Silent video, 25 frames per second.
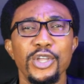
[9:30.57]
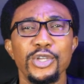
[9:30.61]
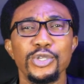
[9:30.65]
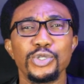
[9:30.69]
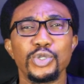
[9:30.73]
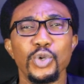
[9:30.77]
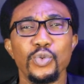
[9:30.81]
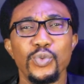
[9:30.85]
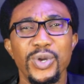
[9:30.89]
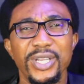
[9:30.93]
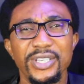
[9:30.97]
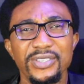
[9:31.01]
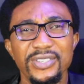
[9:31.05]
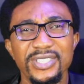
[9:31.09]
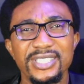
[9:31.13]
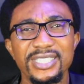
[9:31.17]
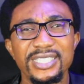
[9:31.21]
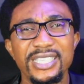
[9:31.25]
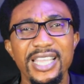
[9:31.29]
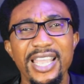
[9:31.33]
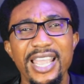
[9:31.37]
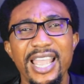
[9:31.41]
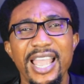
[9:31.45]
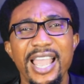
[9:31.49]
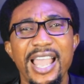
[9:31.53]
So when you
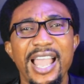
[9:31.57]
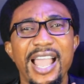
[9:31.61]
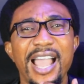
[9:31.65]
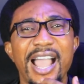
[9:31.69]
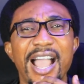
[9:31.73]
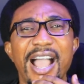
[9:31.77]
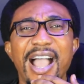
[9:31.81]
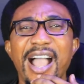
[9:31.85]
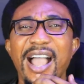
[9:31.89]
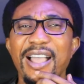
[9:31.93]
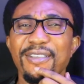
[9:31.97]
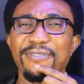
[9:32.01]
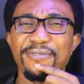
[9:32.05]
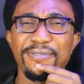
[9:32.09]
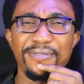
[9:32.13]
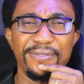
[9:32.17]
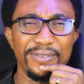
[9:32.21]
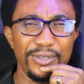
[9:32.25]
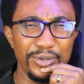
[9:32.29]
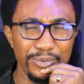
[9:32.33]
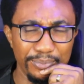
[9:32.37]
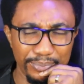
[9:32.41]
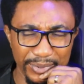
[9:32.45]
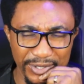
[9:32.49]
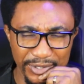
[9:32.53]
say, I
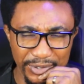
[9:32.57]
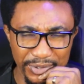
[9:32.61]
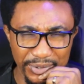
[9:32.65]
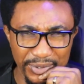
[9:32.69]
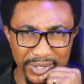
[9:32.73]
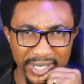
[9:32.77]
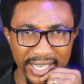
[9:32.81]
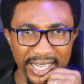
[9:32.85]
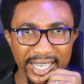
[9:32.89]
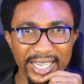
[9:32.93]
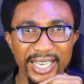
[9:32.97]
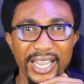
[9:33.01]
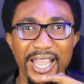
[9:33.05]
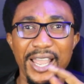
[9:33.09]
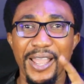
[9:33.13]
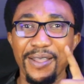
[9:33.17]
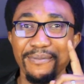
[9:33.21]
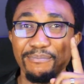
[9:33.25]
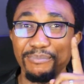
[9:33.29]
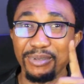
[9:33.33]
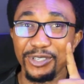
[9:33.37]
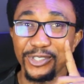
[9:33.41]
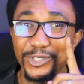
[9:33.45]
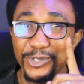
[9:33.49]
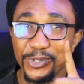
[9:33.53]
feel betrayed,
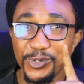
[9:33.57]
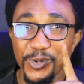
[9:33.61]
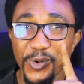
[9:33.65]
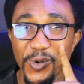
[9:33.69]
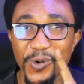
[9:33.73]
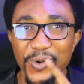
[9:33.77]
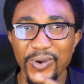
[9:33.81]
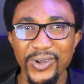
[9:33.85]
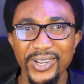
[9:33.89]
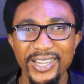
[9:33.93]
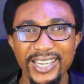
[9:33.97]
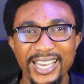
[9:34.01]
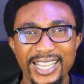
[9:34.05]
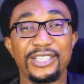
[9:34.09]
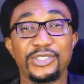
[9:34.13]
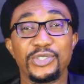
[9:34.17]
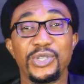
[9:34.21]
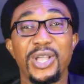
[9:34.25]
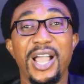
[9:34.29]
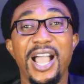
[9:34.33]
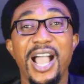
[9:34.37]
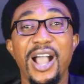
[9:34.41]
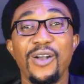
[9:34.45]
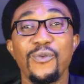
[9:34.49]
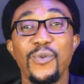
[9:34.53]
be sure that
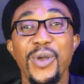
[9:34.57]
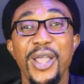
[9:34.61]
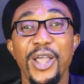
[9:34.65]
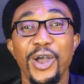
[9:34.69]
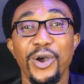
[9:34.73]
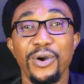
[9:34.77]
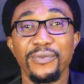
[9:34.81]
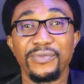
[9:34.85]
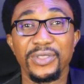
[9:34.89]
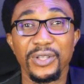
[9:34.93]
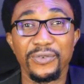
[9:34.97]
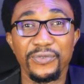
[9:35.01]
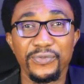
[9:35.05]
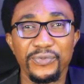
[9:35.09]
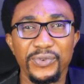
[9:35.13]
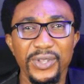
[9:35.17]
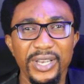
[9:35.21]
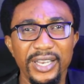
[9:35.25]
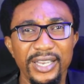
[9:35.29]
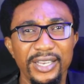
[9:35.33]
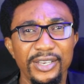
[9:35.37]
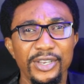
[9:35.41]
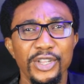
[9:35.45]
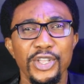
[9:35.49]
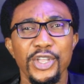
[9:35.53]
you're aware of the
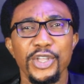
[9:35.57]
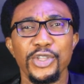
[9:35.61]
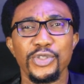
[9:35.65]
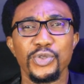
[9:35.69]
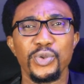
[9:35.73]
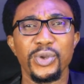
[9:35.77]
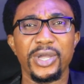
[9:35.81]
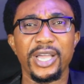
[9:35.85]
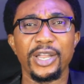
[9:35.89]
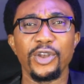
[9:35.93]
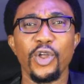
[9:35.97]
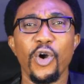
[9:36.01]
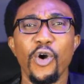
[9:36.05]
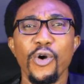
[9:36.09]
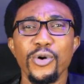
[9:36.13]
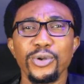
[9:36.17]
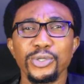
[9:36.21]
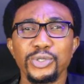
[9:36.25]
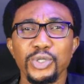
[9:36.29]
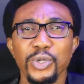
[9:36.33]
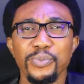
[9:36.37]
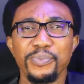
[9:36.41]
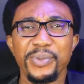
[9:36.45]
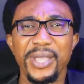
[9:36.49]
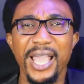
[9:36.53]
feeling. You can
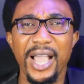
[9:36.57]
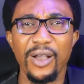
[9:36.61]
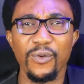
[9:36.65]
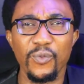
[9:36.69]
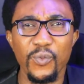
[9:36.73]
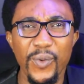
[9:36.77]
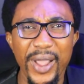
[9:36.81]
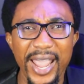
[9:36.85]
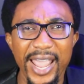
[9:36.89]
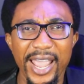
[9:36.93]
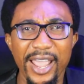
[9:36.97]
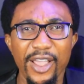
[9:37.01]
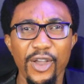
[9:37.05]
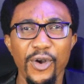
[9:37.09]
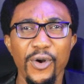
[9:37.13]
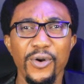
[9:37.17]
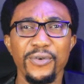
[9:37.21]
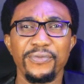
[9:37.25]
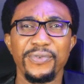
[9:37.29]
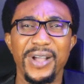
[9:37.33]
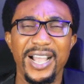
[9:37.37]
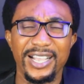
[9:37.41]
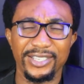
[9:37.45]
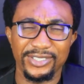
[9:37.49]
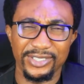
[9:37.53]
also be aware
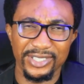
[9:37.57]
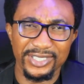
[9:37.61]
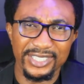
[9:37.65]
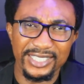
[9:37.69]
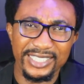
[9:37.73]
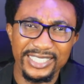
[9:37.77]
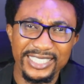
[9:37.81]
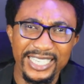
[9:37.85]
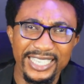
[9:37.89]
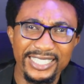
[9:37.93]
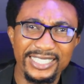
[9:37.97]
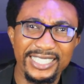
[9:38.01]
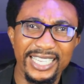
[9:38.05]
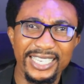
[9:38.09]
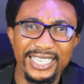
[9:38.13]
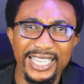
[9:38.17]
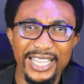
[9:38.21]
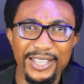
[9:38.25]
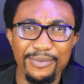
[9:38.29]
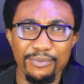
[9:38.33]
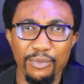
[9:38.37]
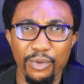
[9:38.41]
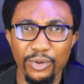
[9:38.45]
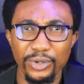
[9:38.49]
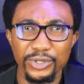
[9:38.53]
of
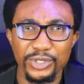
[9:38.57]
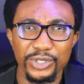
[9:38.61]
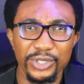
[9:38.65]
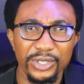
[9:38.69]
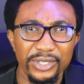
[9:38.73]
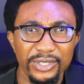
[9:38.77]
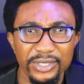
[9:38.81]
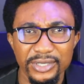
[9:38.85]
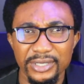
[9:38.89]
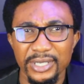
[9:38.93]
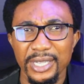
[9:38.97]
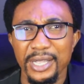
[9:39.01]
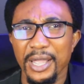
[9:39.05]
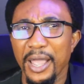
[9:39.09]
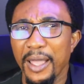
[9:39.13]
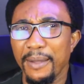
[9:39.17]
associated emotions.